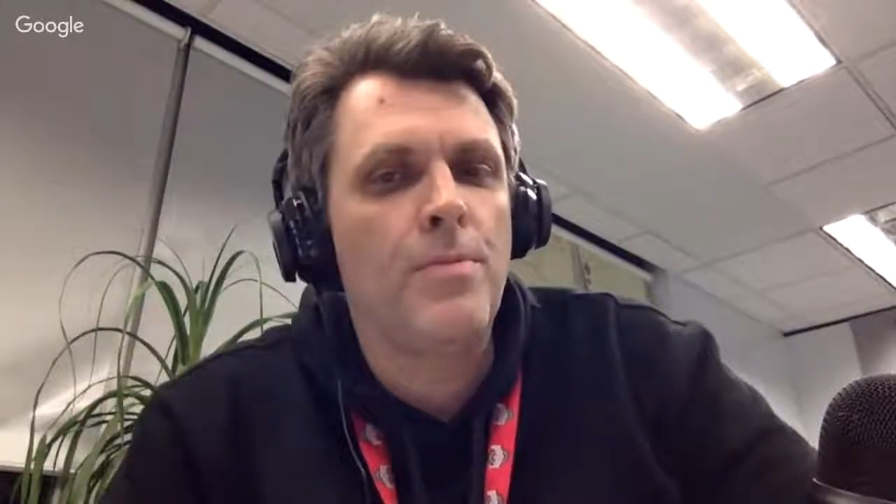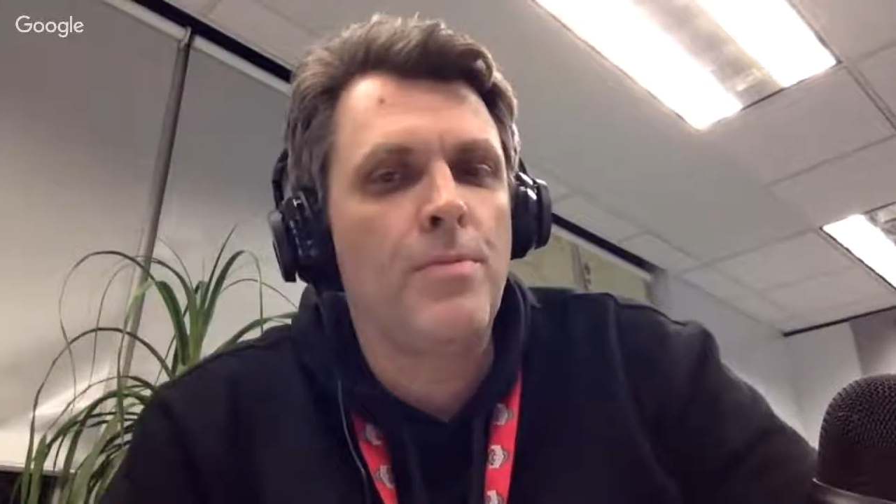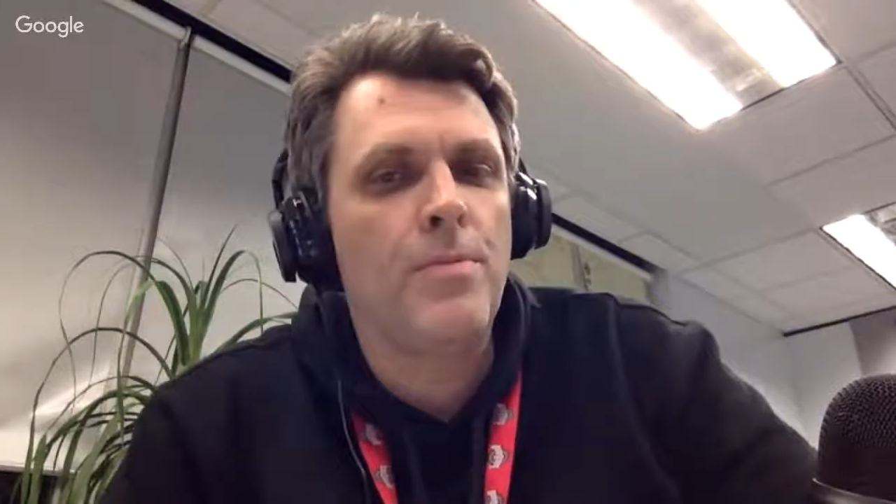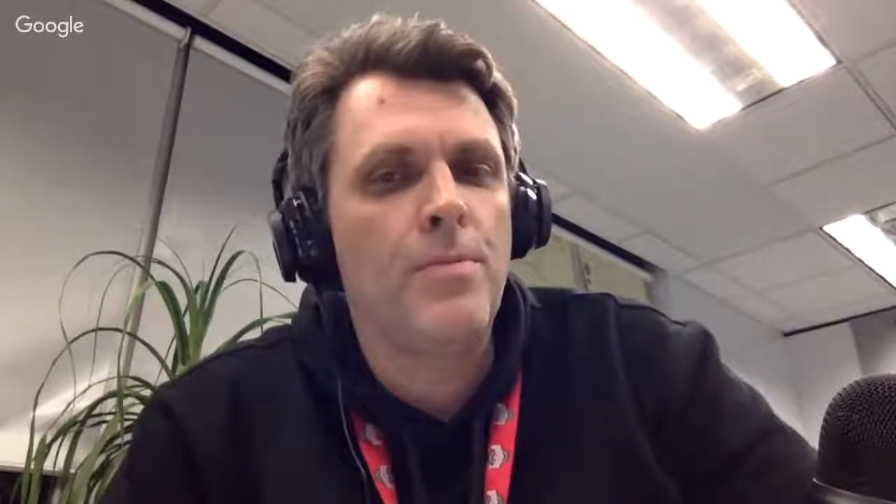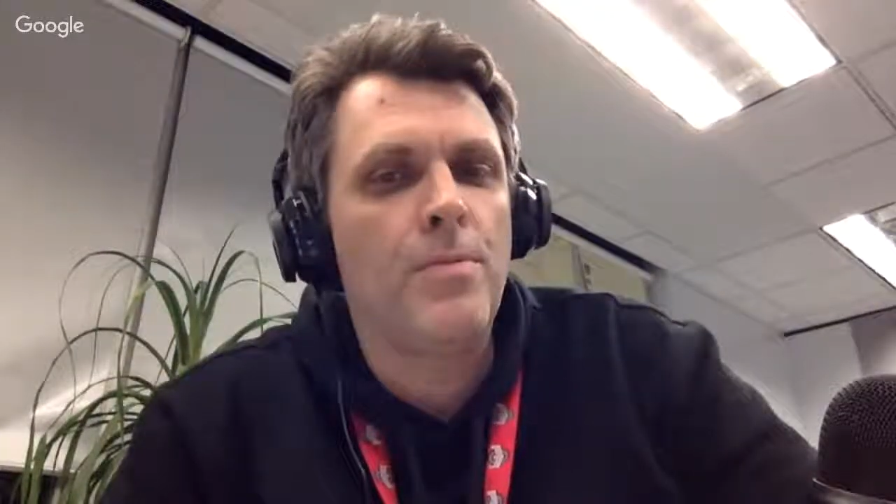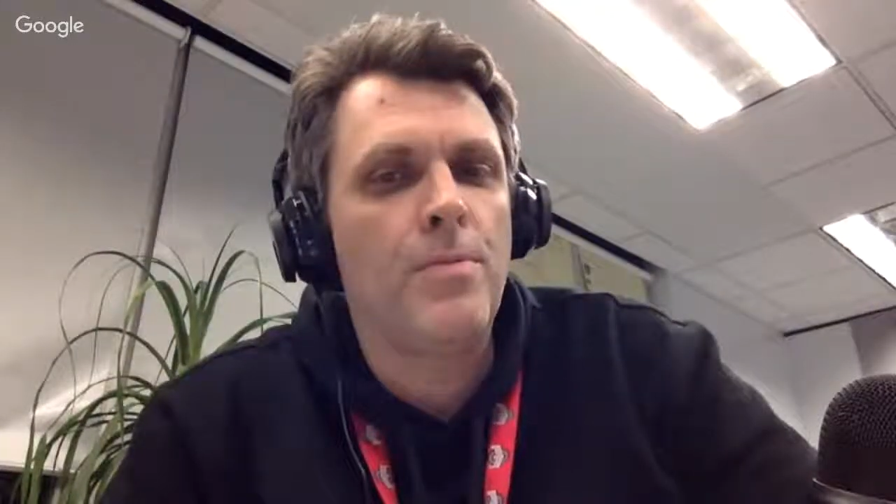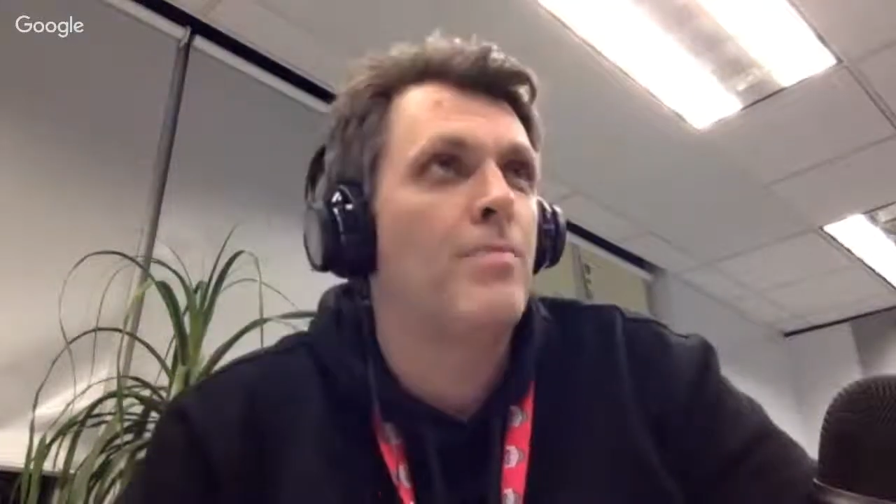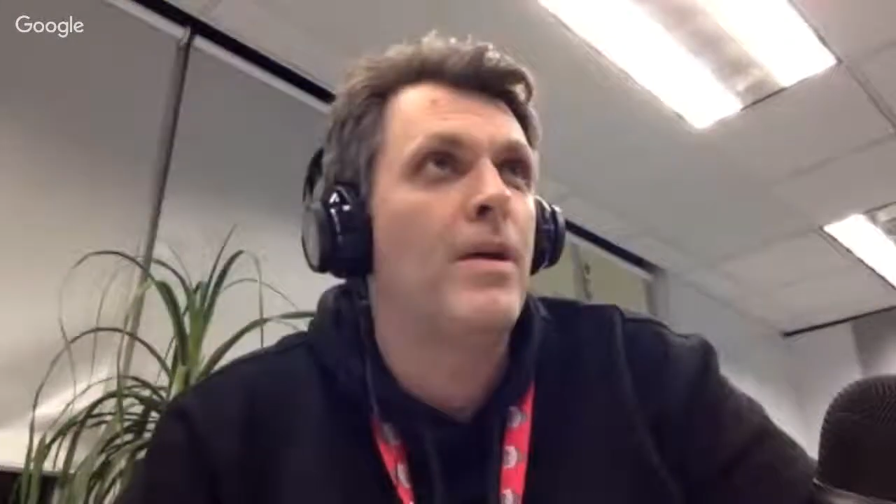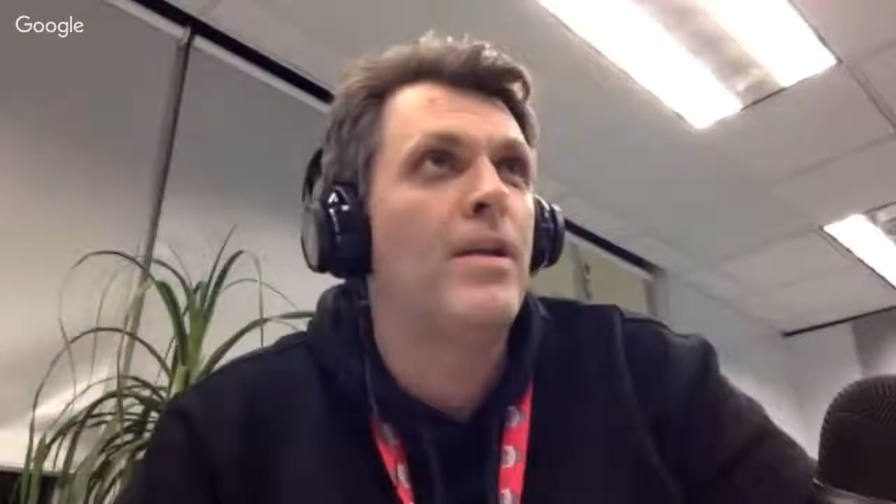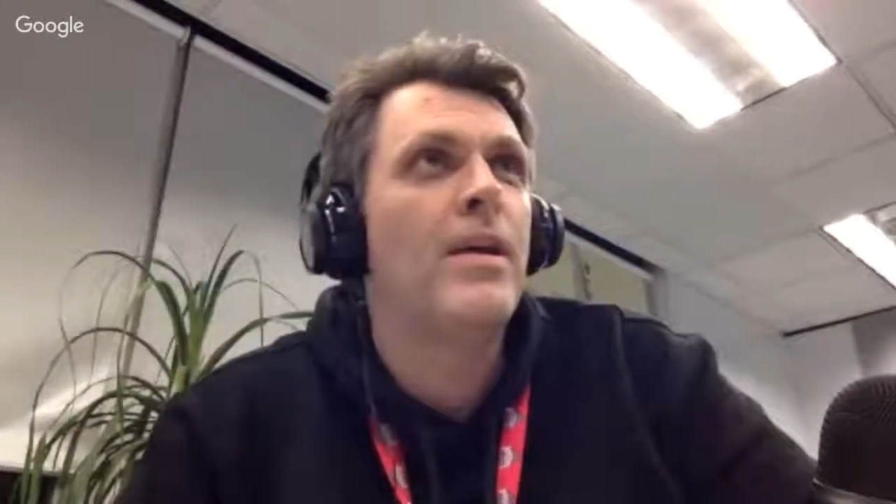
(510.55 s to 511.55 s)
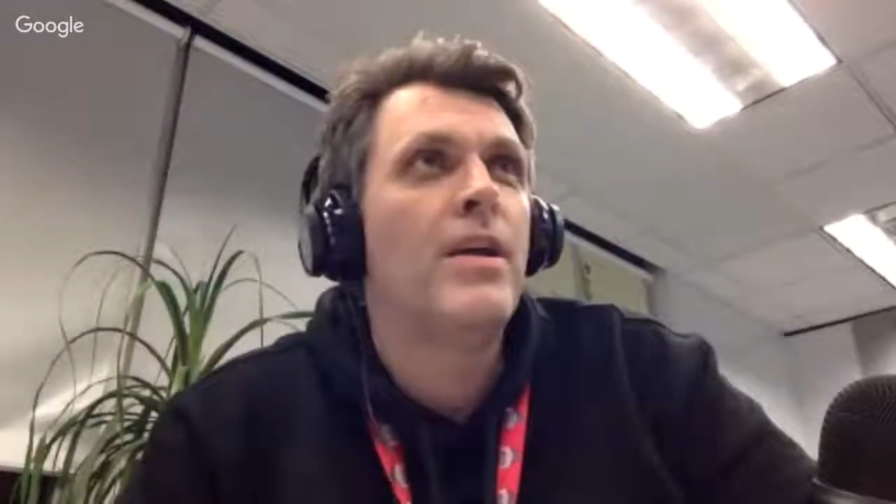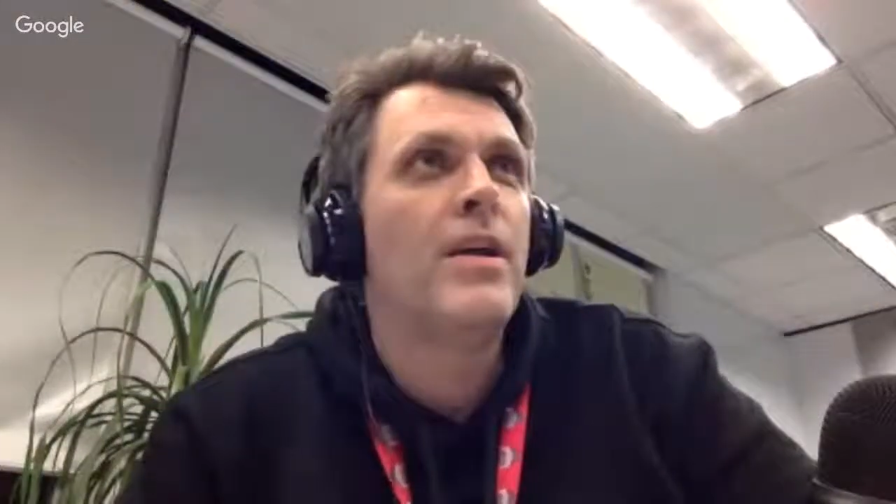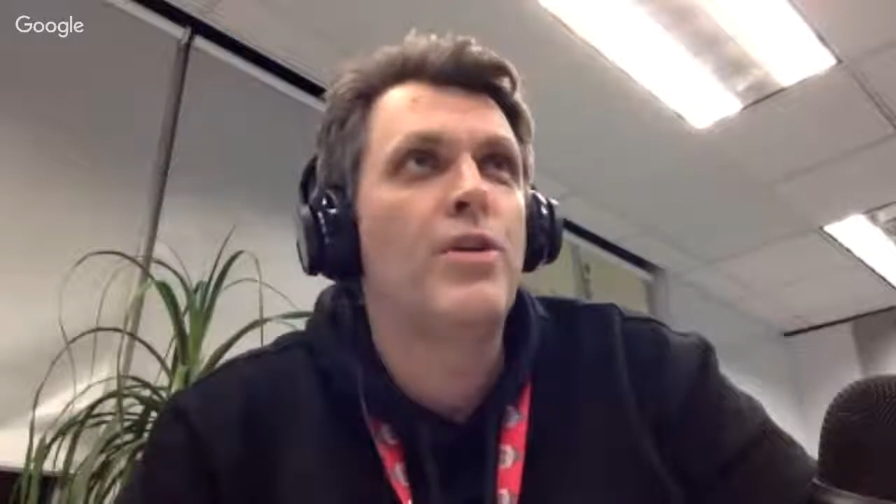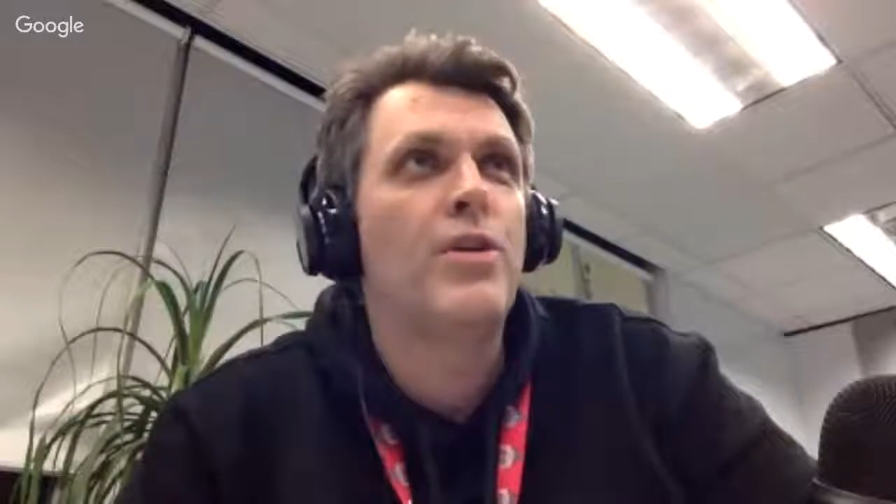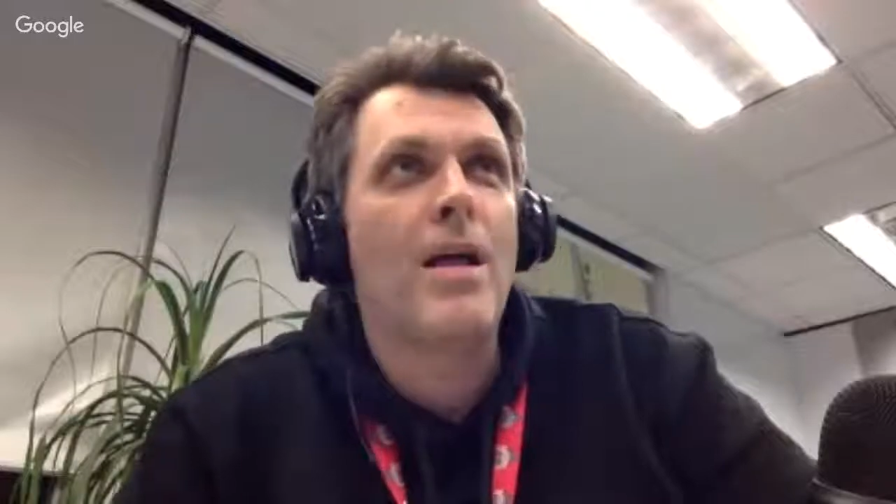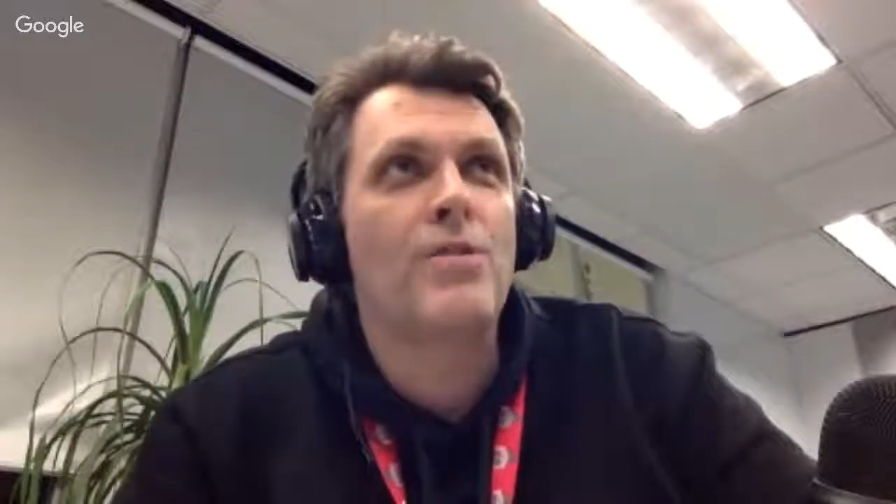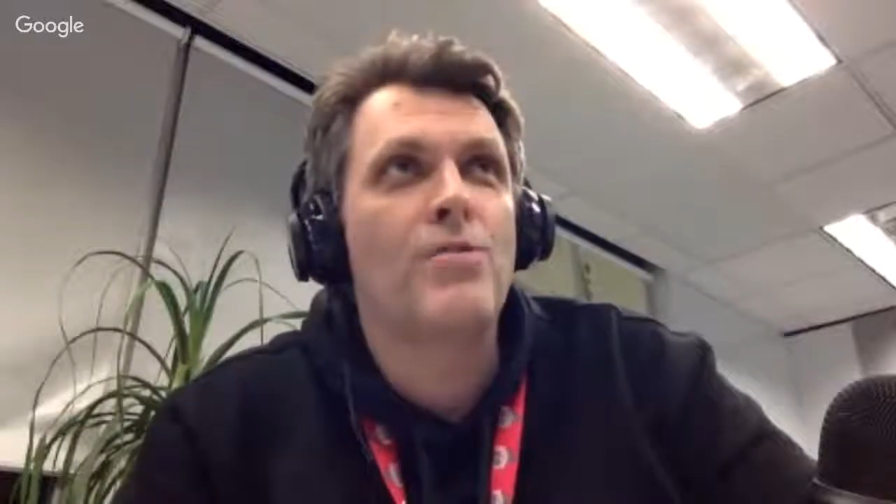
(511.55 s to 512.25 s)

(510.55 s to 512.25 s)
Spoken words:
as you mentioned, but you could probably